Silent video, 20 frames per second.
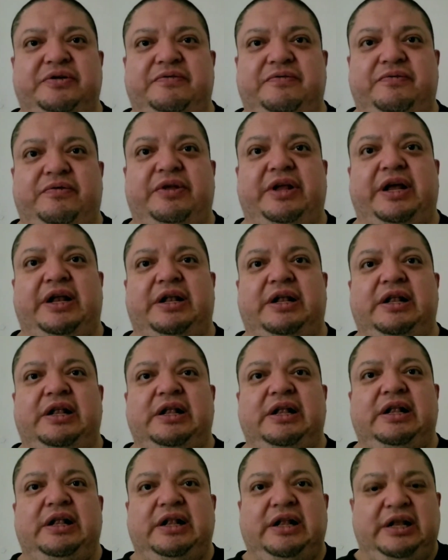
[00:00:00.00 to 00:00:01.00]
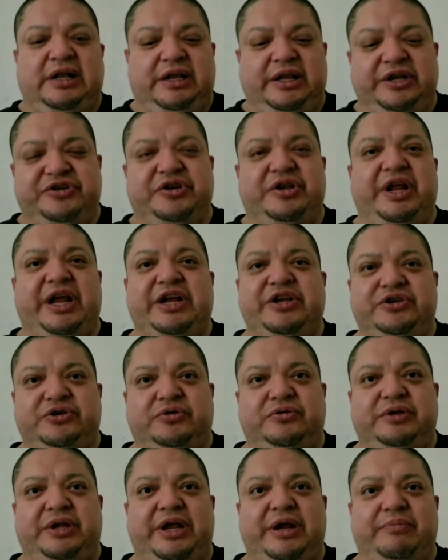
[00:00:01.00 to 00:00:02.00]
for that there's an angel
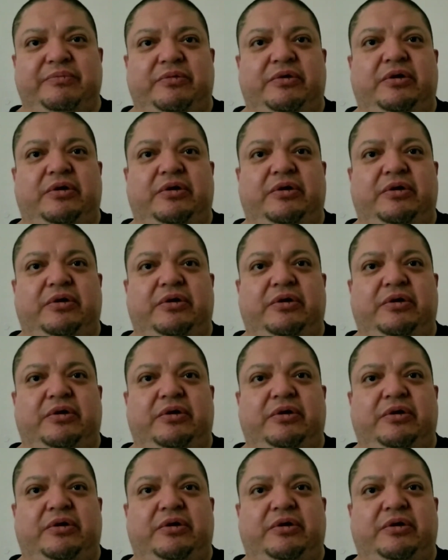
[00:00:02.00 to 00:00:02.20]
named